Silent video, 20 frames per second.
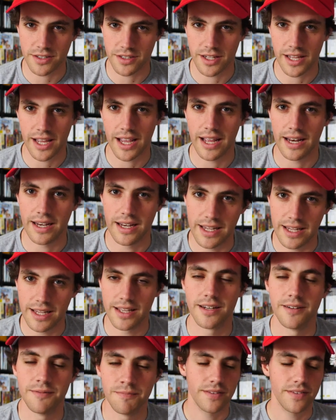as you can
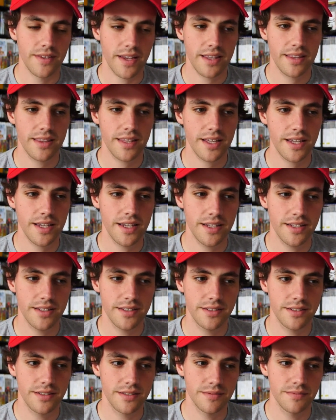in. The second thing
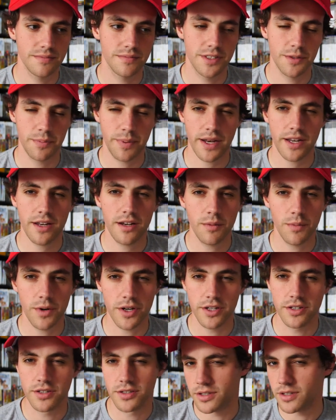is, depending on
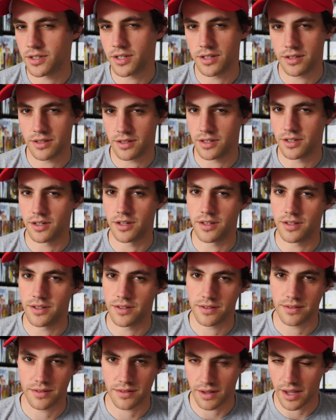what you're shooting, you know,
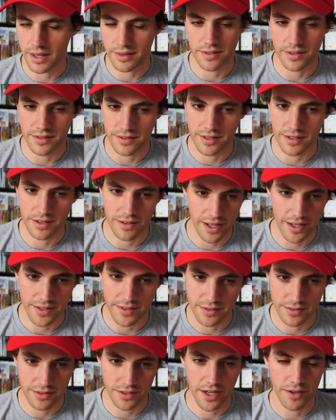there's artistic
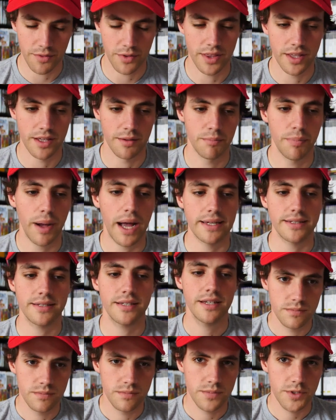license on everything, but
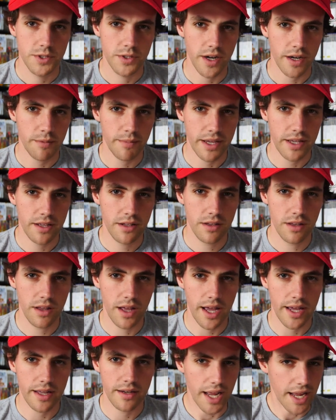try to make your
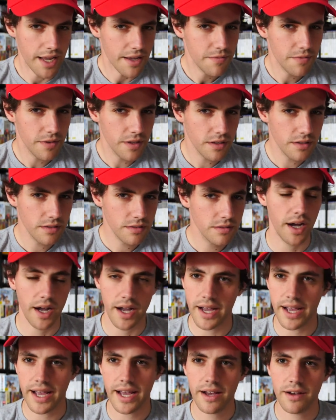light even.
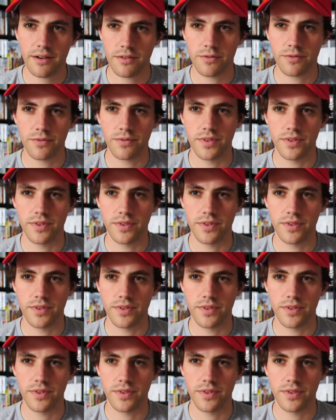I have